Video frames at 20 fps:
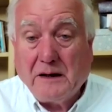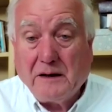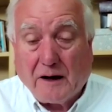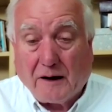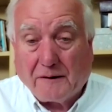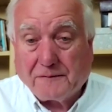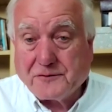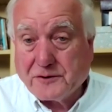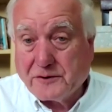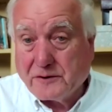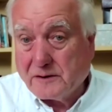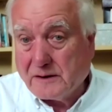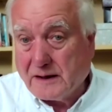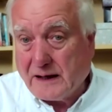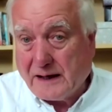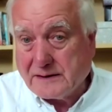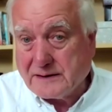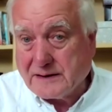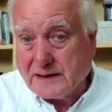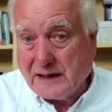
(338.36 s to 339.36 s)
After all,
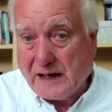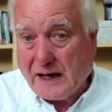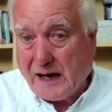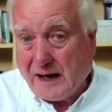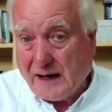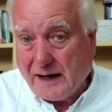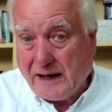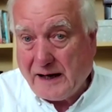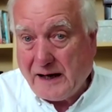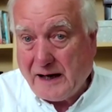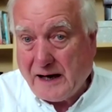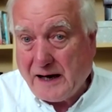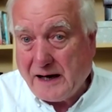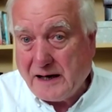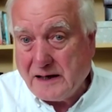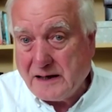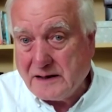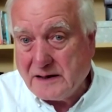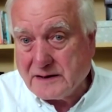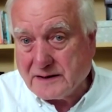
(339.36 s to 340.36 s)
as the
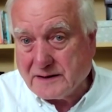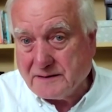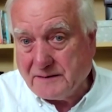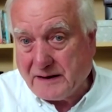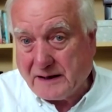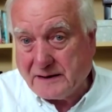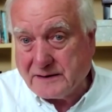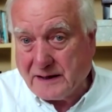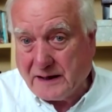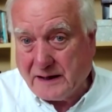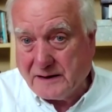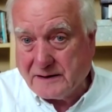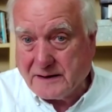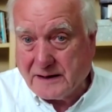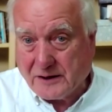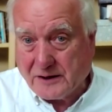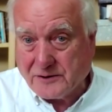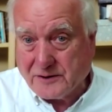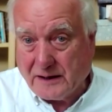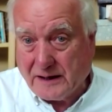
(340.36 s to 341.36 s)
IEA's, that's the
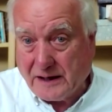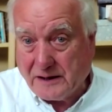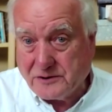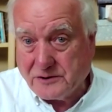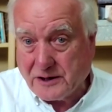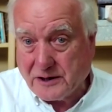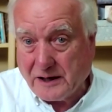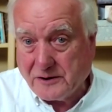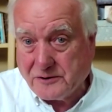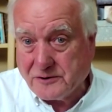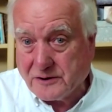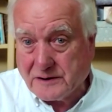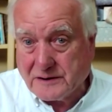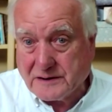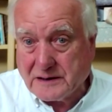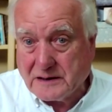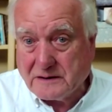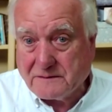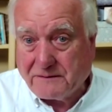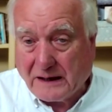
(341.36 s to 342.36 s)
International Energy
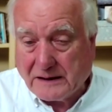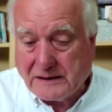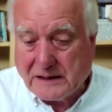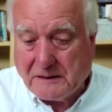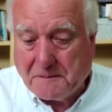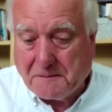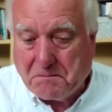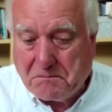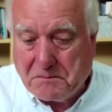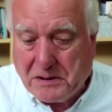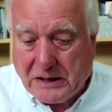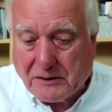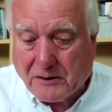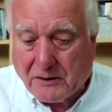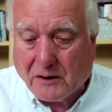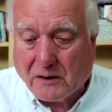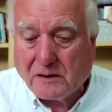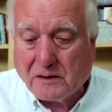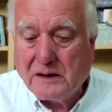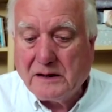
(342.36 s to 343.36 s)
Agency's, Fatih
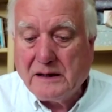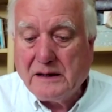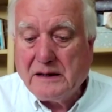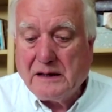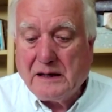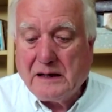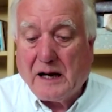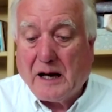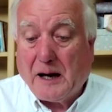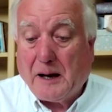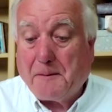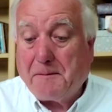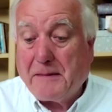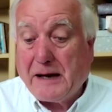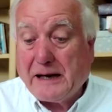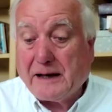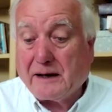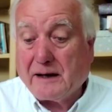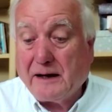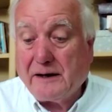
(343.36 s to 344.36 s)
Birol
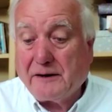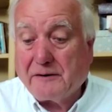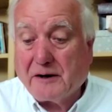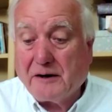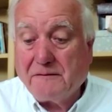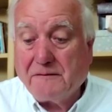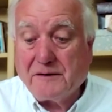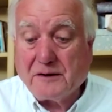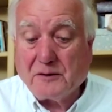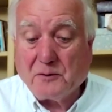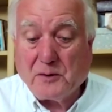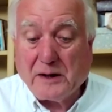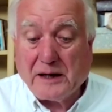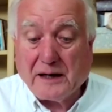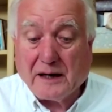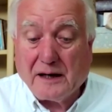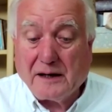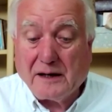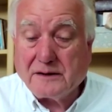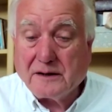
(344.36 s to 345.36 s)
made clear over the
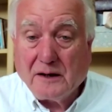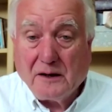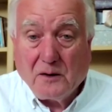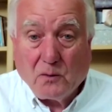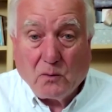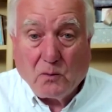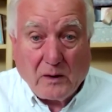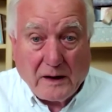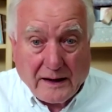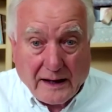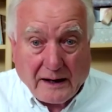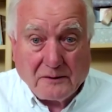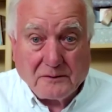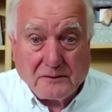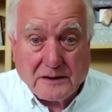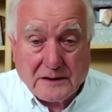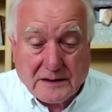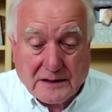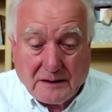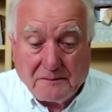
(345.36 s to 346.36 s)
weekend,
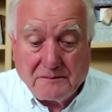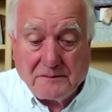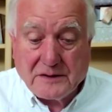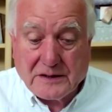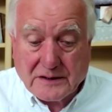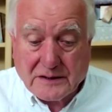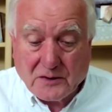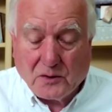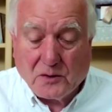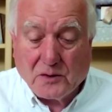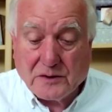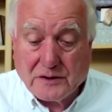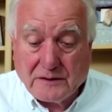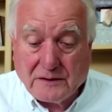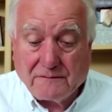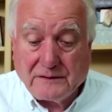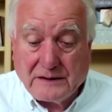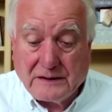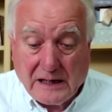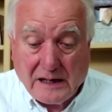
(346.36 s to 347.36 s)
without some sort
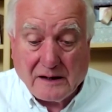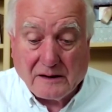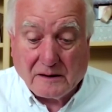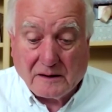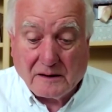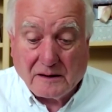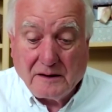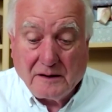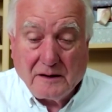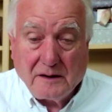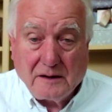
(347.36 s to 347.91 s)
of deal